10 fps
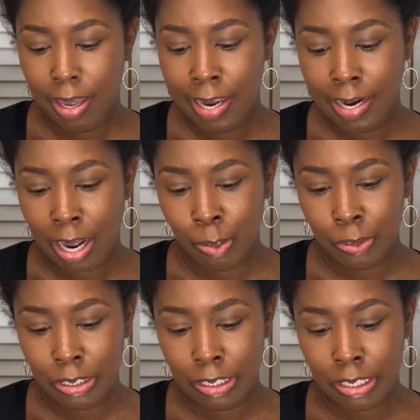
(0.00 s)
8
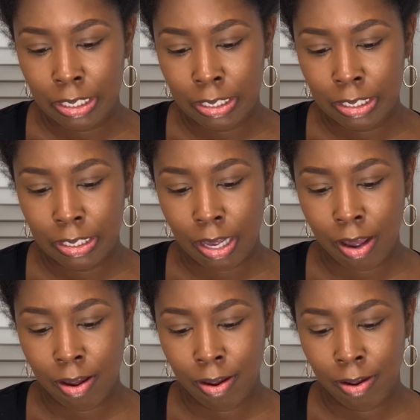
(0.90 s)
ounces
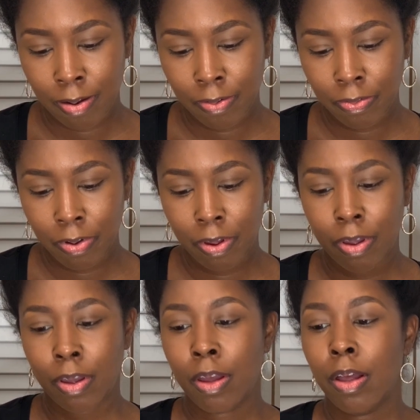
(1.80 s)
of
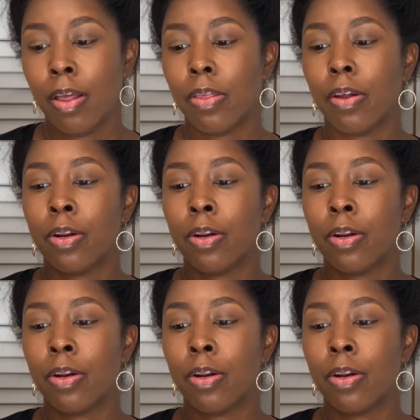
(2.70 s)
the